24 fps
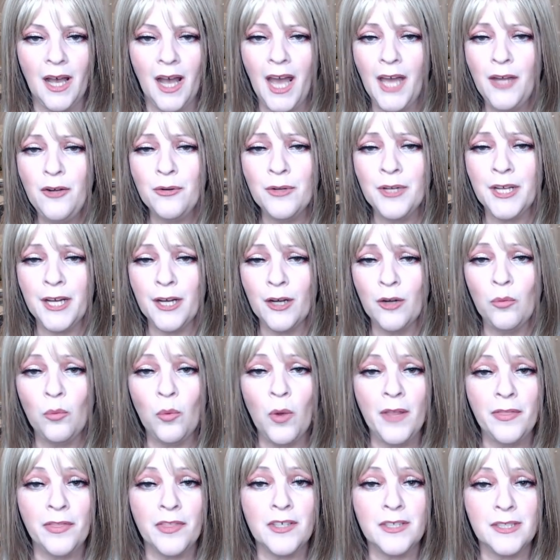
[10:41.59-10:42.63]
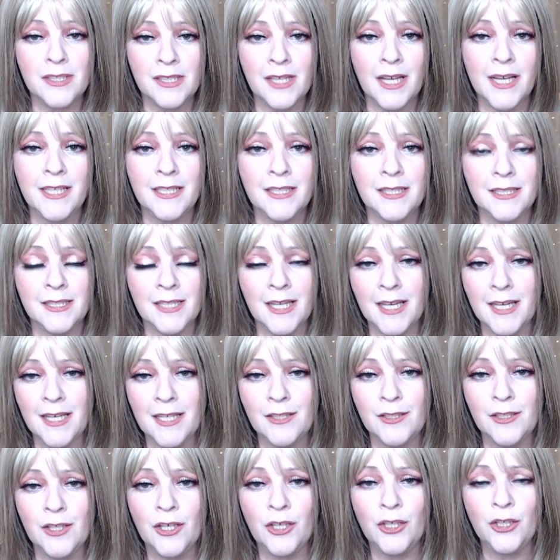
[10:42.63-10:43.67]
I don't care what the site
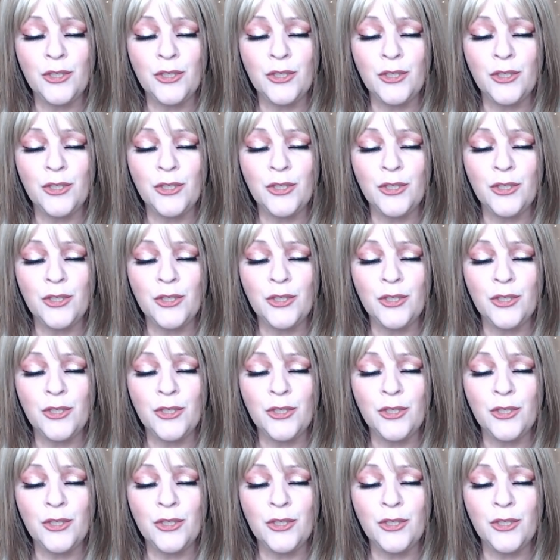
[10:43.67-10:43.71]
says,